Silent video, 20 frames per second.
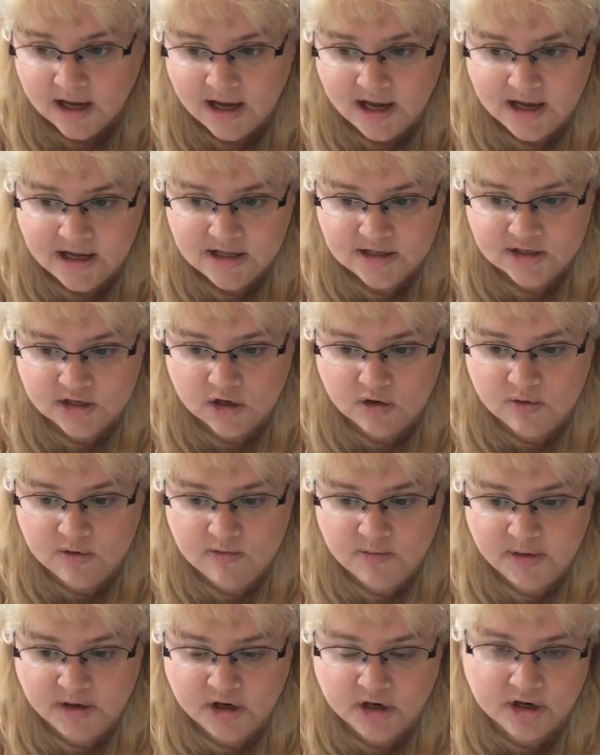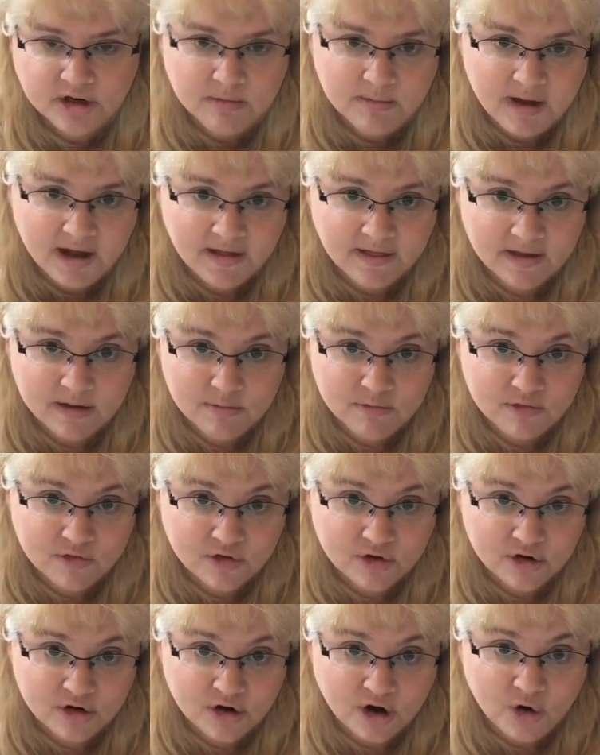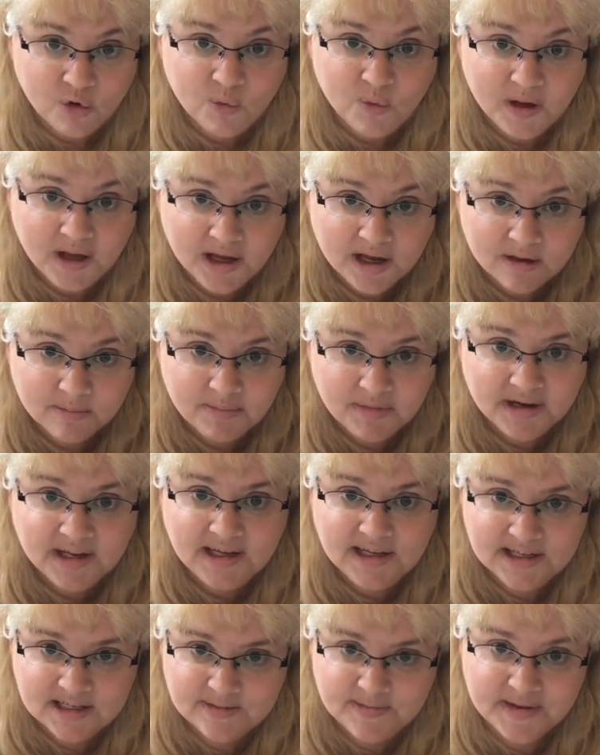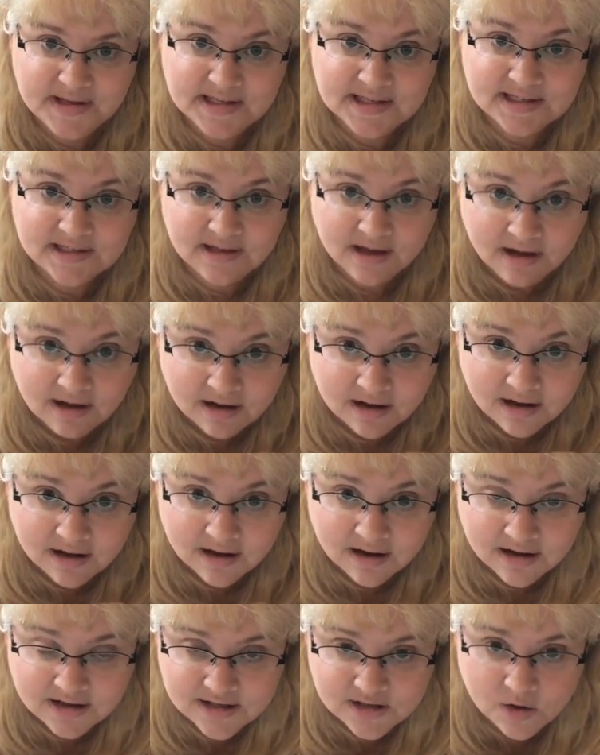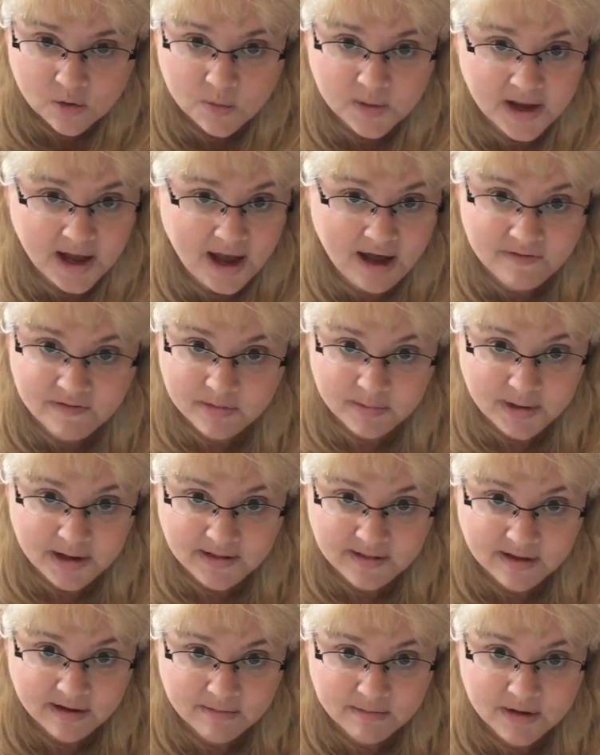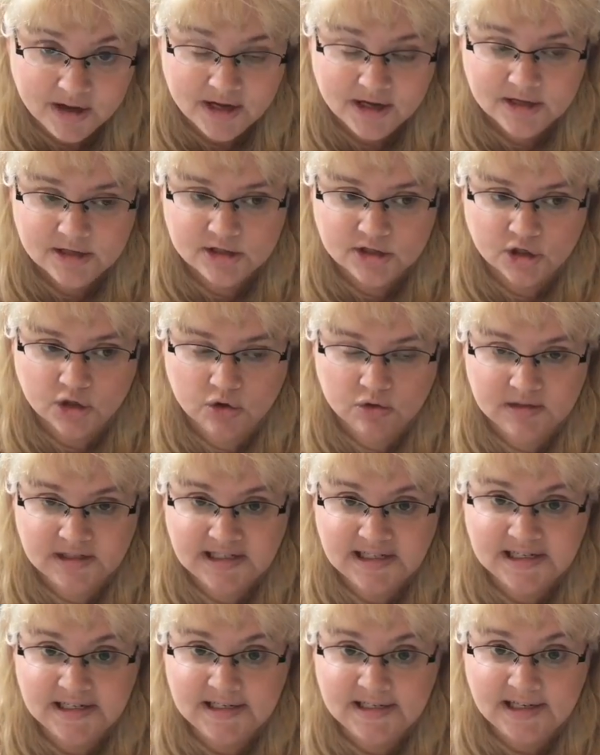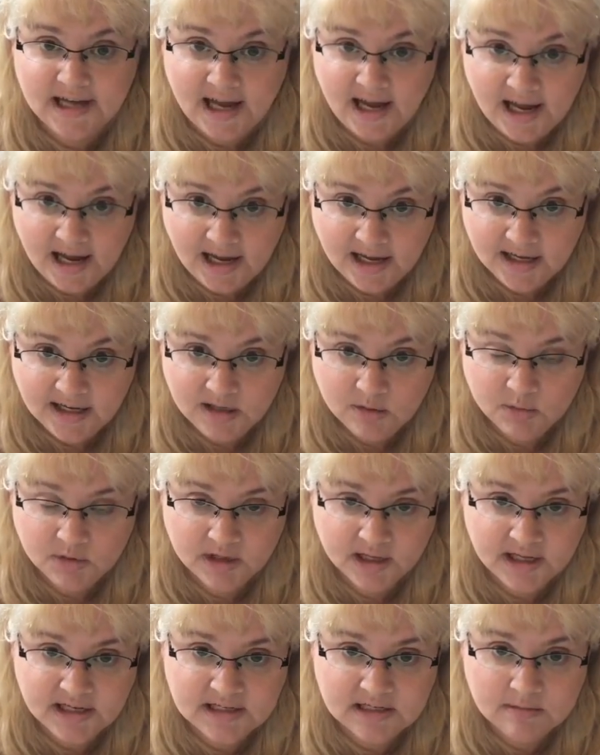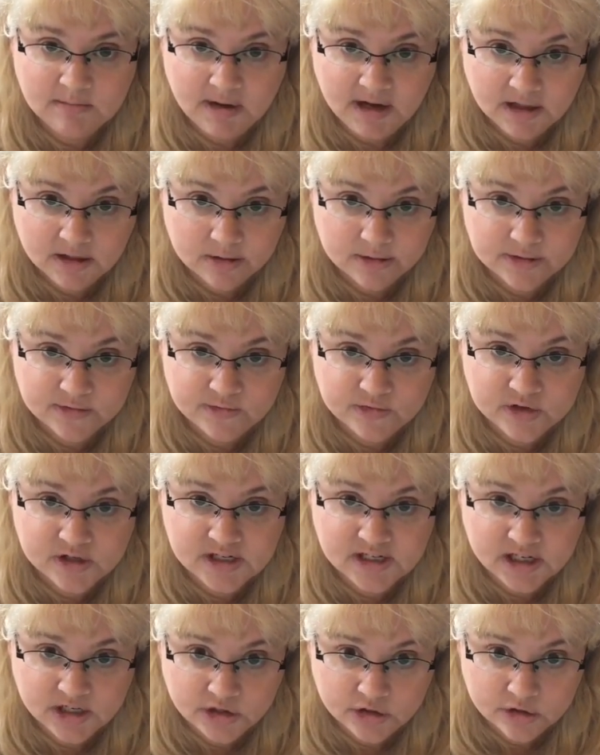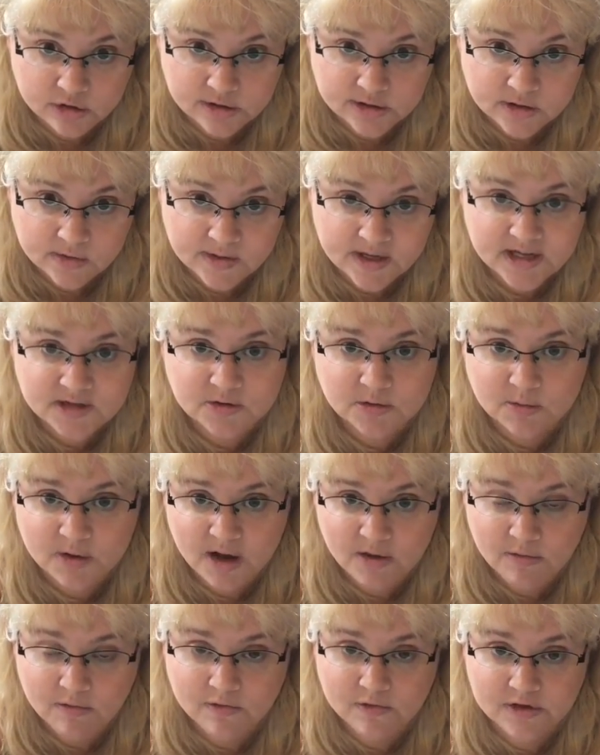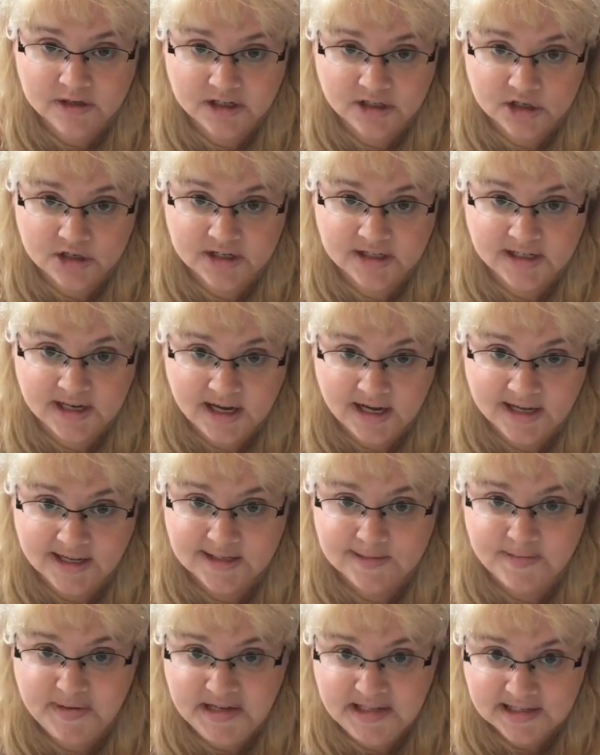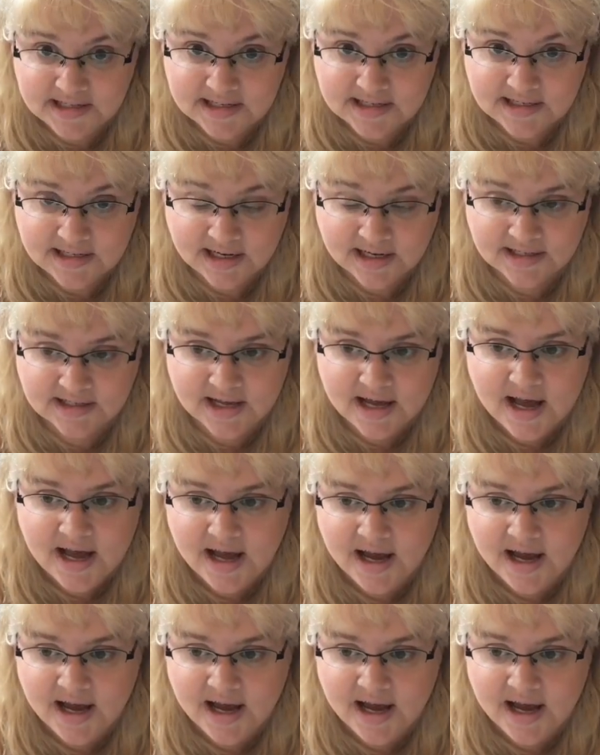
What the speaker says: And so we've been gonna make them for a week, but he's been sick, so we haven't made them. So today he would like to make those for dinner. So that's what we're having for dinner today, is pizza sticks.